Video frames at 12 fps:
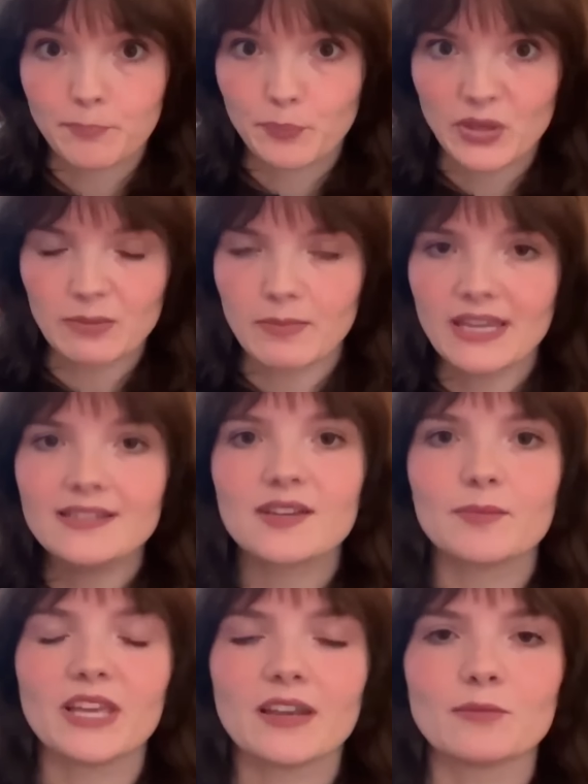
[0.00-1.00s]
be mean to
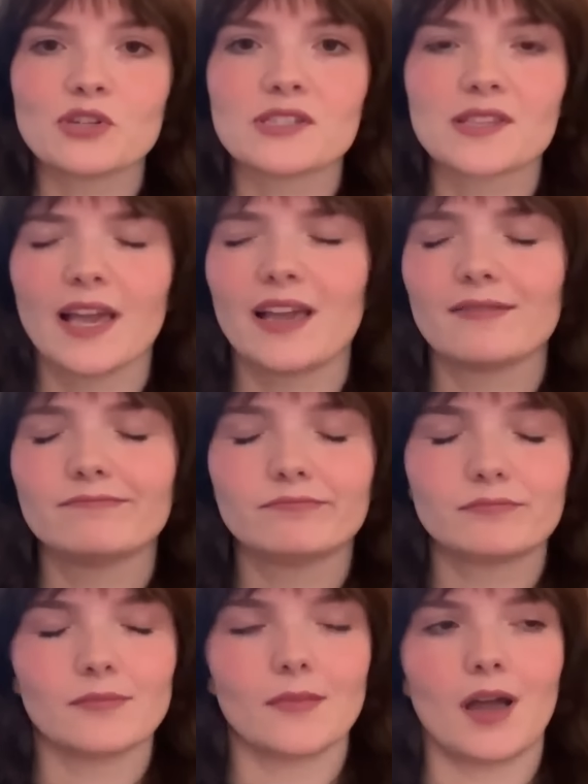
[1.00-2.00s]
me, and I'm just like,
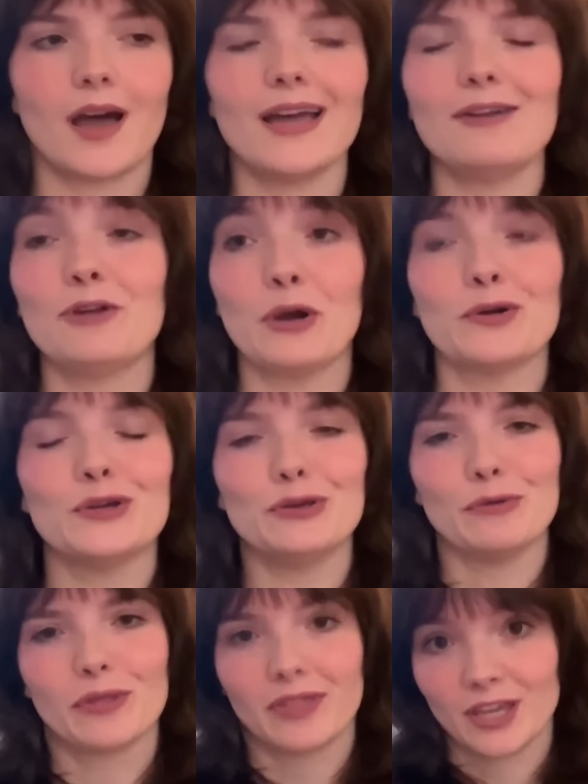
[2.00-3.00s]
I don't know who
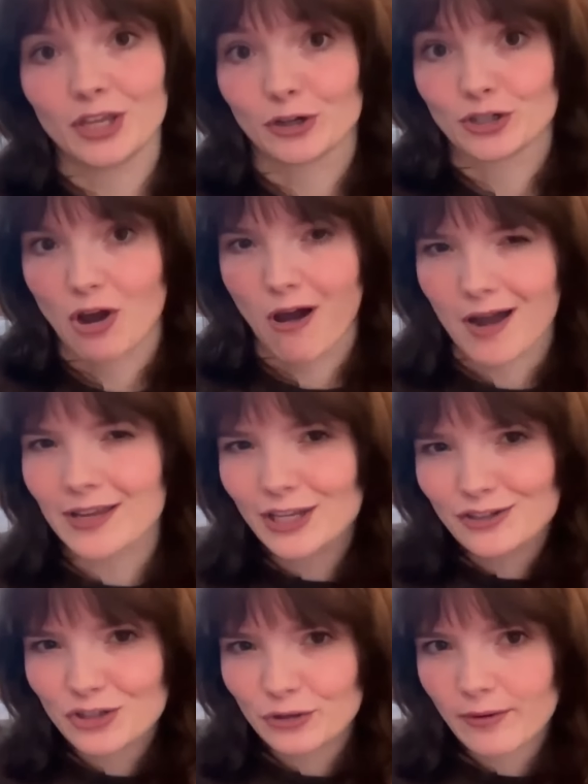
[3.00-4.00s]
you think you're
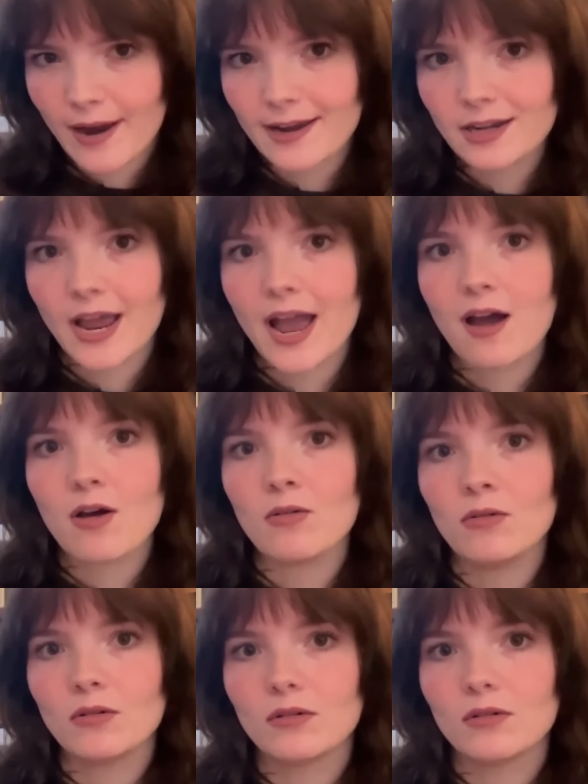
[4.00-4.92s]
talking to right now,